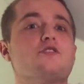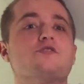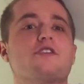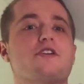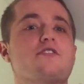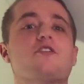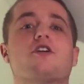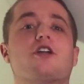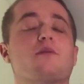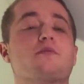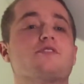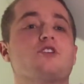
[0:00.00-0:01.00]
You say you're hooking
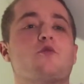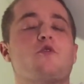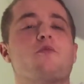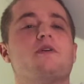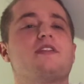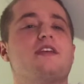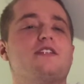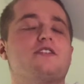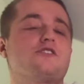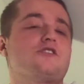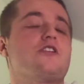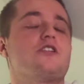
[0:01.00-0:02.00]
up with someone, but
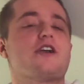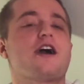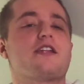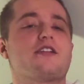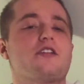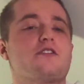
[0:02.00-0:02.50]
then you gotta,